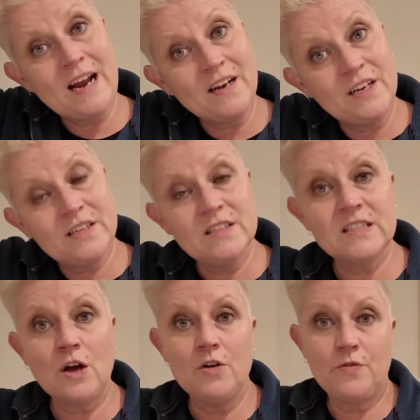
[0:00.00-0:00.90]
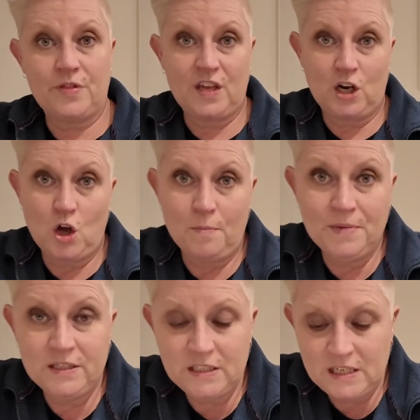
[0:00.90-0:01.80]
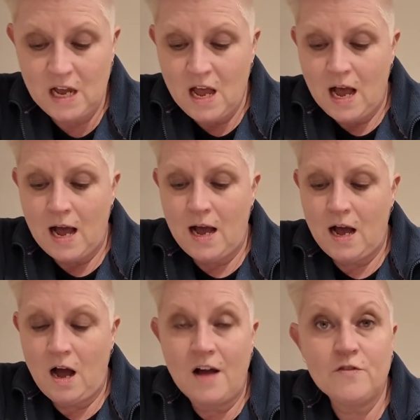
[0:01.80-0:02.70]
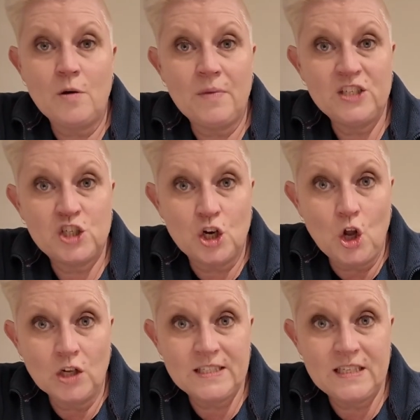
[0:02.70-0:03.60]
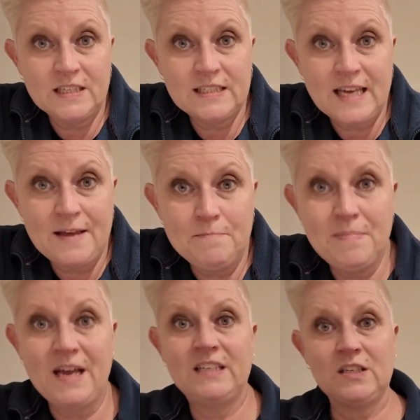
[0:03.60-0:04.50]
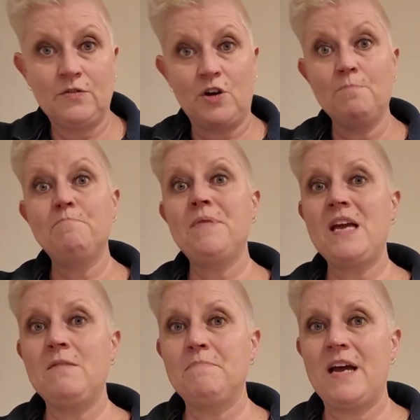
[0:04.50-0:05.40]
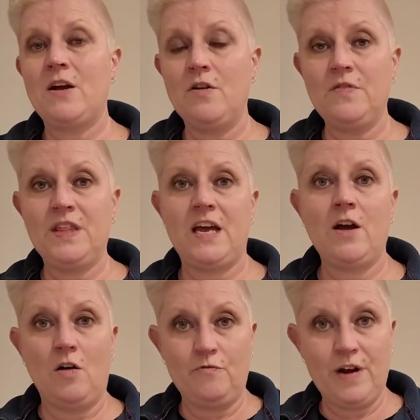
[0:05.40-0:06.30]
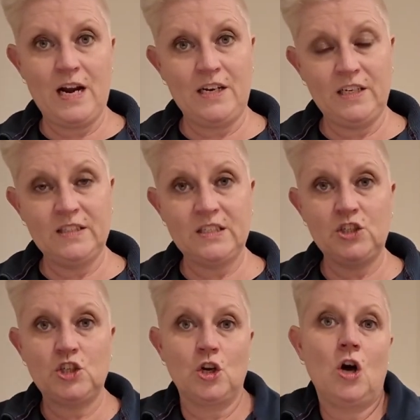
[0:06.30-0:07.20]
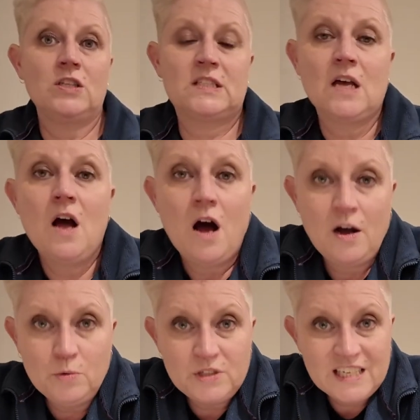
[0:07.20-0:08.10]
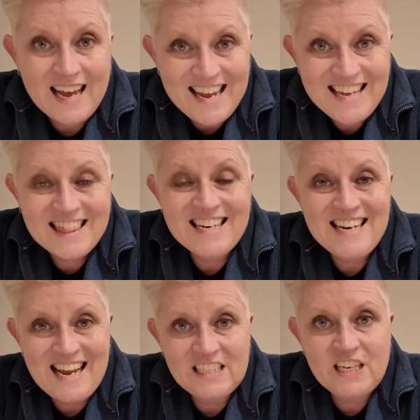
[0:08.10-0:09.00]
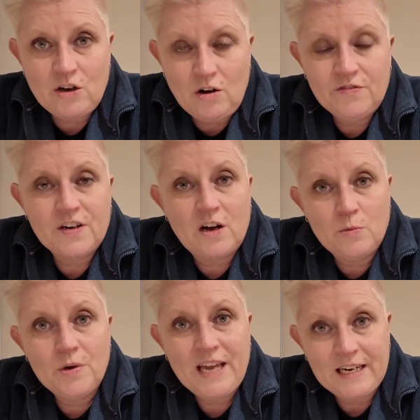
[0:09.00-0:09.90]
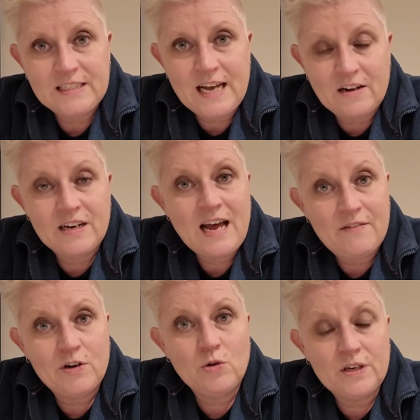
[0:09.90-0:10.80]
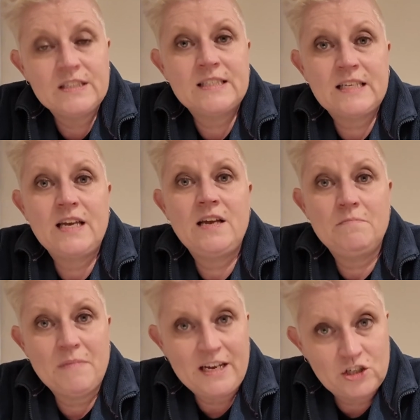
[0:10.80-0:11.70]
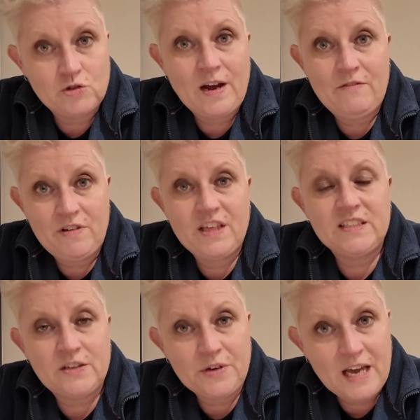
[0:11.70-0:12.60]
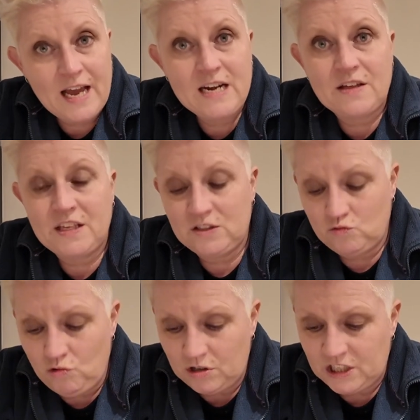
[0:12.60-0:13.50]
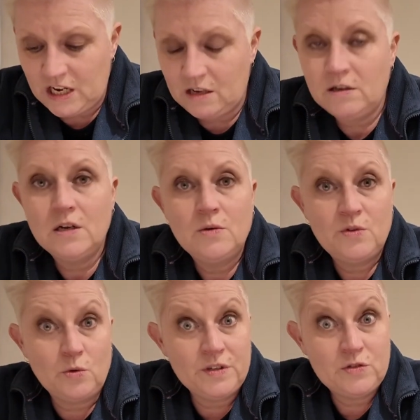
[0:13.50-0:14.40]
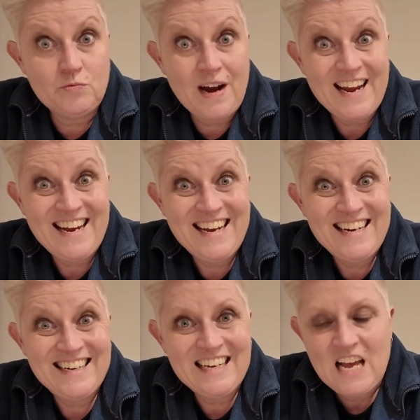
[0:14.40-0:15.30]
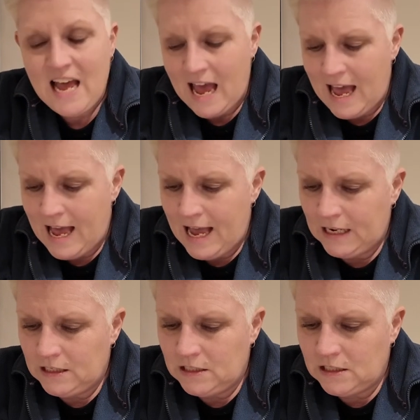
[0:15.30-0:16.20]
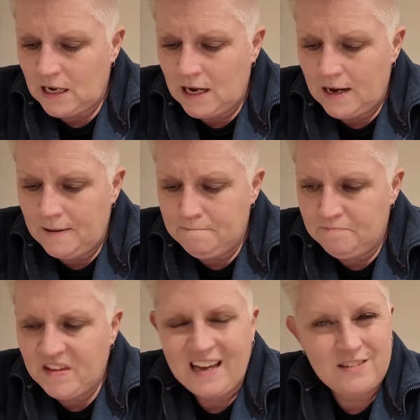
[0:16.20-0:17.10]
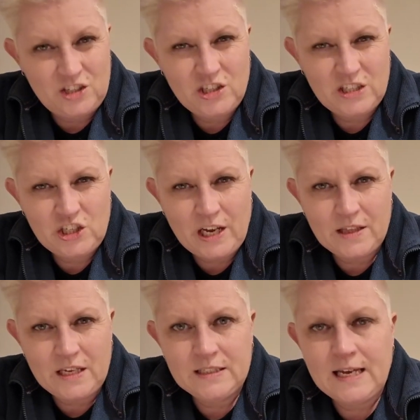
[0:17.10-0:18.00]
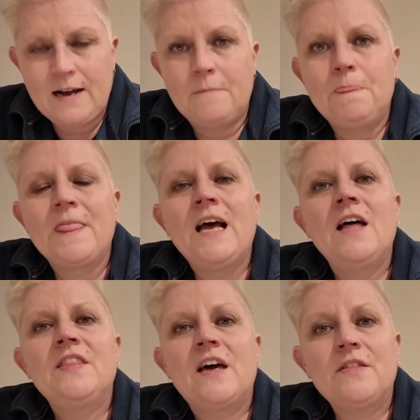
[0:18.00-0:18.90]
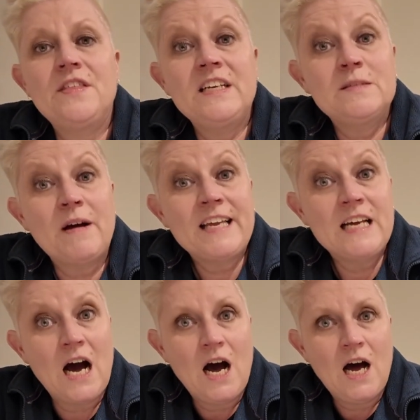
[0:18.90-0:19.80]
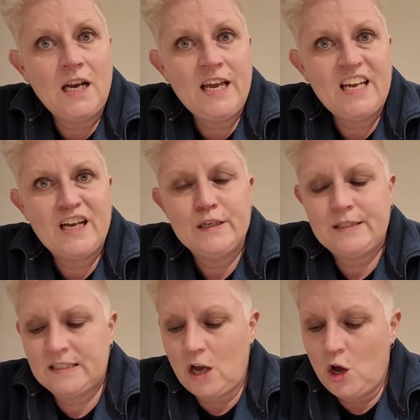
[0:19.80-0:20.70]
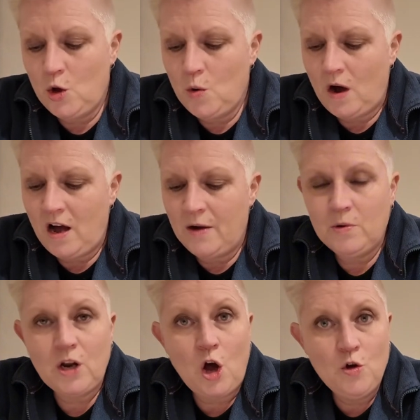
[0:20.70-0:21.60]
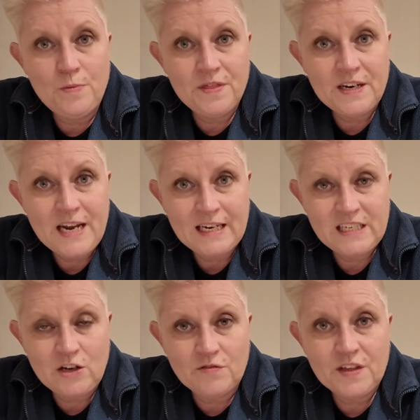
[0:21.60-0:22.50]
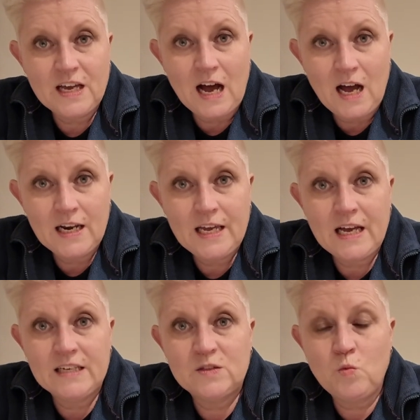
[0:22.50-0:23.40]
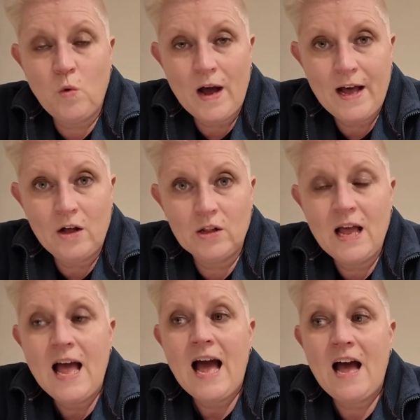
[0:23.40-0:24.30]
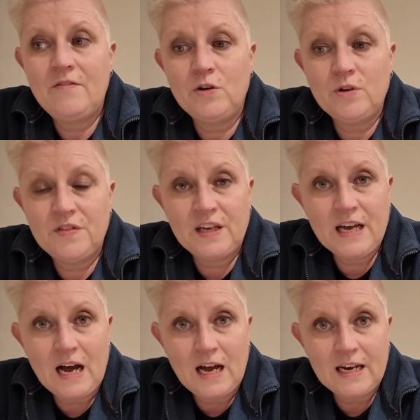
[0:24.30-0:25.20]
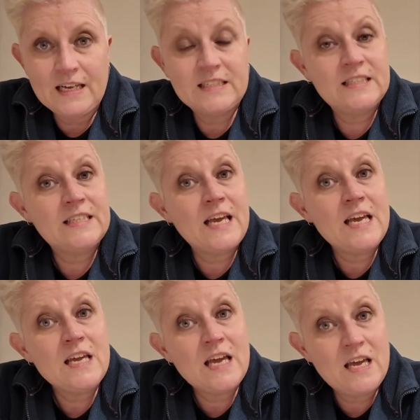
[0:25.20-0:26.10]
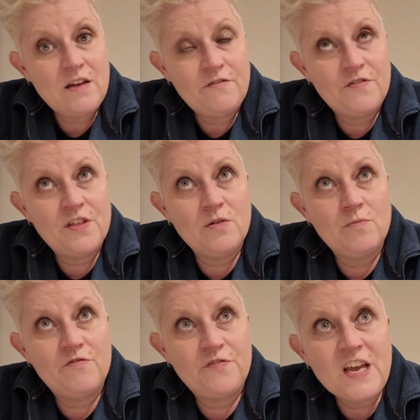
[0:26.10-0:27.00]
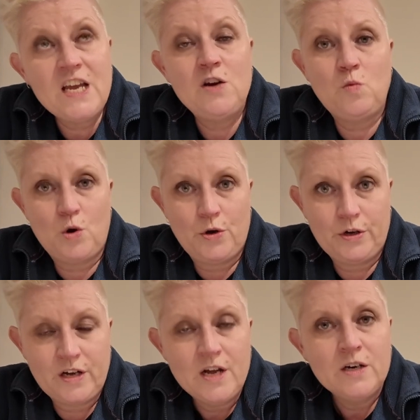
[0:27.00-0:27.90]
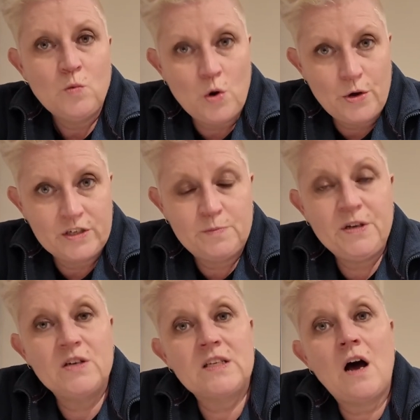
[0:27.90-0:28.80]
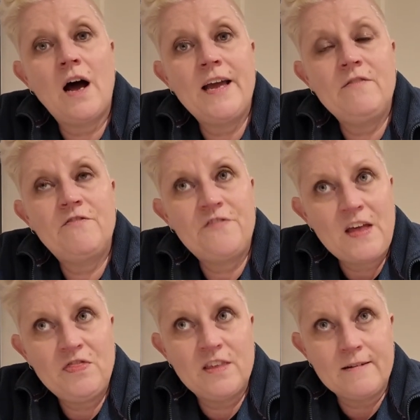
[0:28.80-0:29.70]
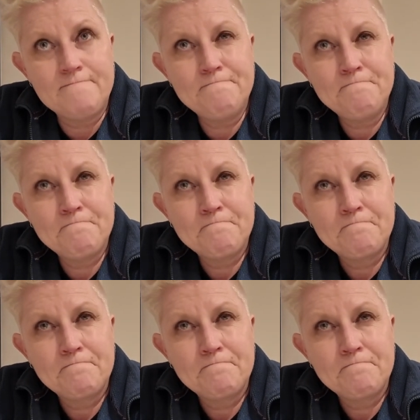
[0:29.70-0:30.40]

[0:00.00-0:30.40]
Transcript: onions over at the allotment. I've got my shallots in the same bed, so I've got a big bed over there of red onions and shallots. I will take the netting off and I will get down and have a look and see, make sure everything's okay, nothing's rotting with all this rain, and just check things out. The other thing is my garlic, so I will open the netting of the garlic as well, have a look at the garlic, see if the feed worked, because I fed them,